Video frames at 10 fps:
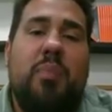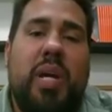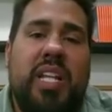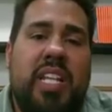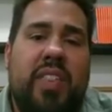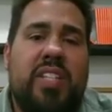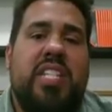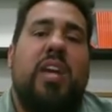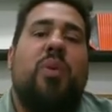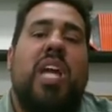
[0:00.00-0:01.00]
But on the other
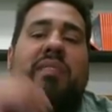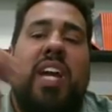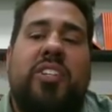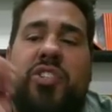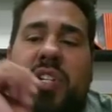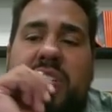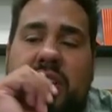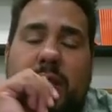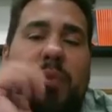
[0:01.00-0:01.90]
side, we have extrinsically